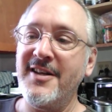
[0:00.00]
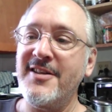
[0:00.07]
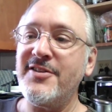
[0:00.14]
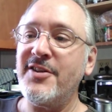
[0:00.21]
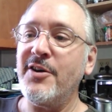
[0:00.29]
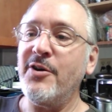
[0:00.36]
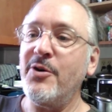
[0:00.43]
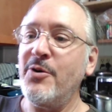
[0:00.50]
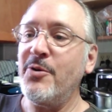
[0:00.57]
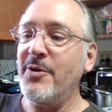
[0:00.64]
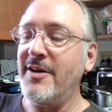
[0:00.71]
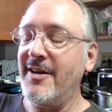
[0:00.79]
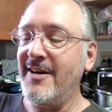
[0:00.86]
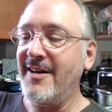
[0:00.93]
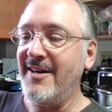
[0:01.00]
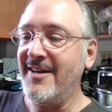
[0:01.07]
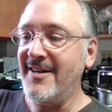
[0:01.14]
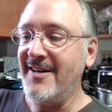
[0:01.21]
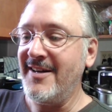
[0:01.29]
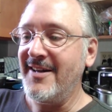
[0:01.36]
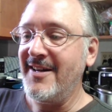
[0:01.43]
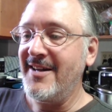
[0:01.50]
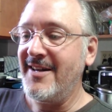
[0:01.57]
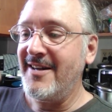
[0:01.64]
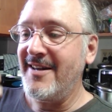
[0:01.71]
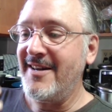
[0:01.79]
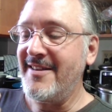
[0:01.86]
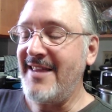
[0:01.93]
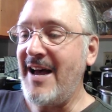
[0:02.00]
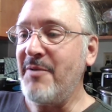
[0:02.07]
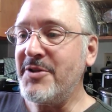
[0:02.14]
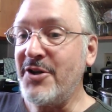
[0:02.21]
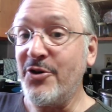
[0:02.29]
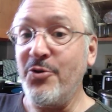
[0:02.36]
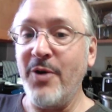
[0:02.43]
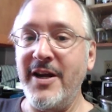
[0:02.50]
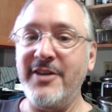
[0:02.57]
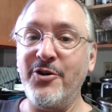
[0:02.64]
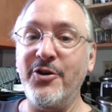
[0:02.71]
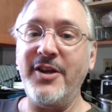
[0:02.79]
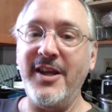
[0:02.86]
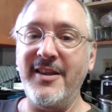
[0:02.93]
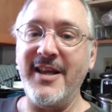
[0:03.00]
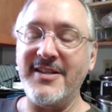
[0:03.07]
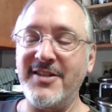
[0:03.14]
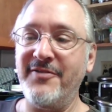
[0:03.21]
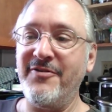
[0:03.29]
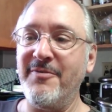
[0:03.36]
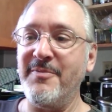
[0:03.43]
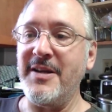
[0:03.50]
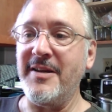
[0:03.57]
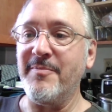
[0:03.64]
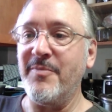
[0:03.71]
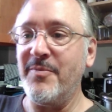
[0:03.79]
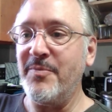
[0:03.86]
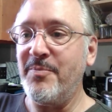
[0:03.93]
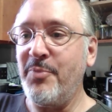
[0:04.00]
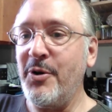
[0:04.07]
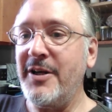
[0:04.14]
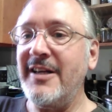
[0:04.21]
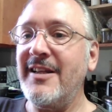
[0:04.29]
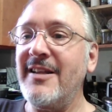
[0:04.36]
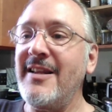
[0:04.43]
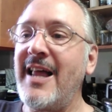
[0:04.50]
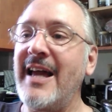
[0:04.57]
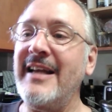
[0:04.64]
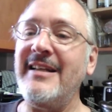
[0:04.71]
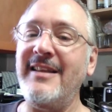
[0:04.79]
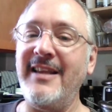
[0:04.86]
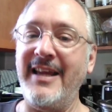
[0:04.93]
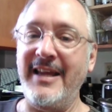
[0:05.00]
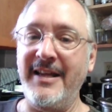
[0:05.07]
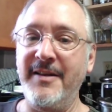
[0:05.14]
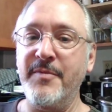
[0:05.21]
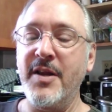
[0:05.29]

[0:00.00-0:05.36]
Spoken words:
So that was a great cooking lesson for me. Put it lightly.